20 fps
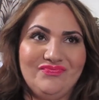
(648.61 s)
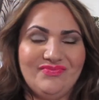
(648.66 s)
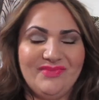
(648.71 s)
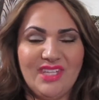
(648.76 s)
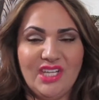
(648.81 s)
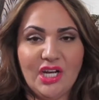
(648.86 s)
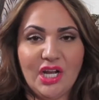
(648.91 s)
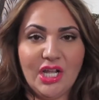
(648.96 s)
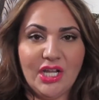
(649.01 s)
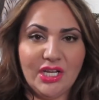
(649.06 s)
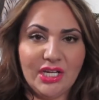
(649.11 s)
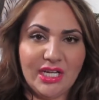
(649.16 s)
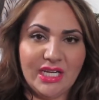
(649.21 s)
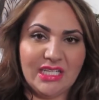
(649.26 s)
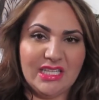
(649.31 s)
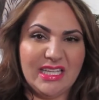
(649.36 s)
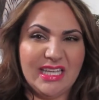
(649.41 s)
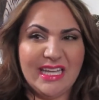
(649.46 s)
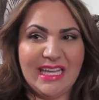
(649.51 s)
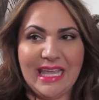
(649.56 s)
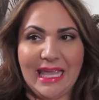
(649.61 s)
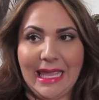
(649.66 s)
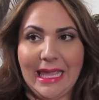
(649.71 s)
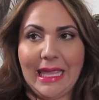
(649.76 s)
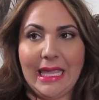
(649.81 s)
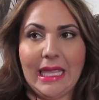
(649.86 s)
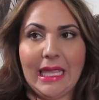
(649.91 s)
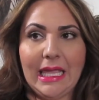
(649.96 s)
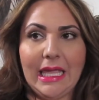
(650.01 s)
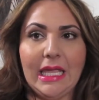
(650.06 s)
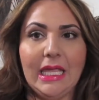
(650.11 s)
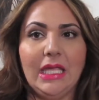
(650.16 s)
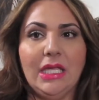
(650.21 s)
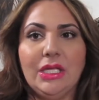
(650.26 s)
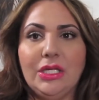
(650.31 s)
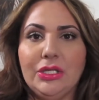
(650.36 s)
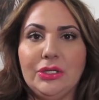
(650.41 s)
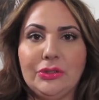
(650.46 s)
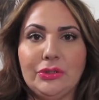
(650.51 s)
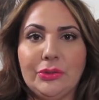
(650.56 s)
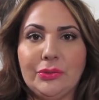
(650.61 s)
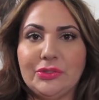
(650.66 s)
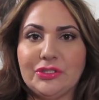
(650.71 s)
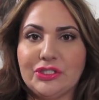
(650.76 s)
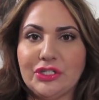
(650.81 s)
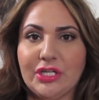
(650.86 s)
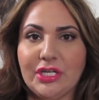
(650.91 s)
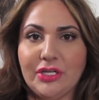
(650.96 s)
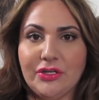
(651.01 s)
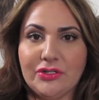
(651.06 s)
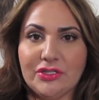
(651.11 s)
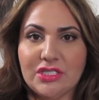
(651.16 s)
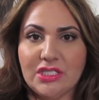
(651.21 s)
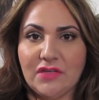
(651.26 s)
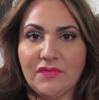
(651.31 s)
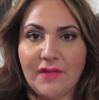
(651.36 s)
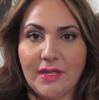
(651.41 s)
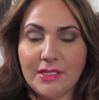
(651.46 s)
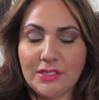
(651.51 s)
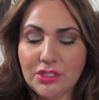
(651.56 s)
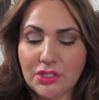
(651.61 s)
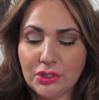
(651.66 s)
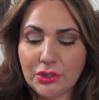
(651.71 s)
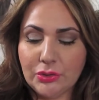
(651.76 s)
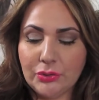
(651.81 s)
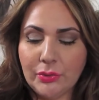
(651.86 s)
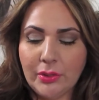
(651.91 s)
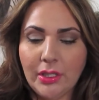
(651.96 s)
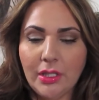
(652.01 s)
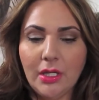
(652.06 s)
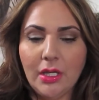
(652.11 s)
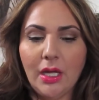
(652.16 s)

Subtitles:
you know how you're kind of like, you don't know what you're getting yourself into.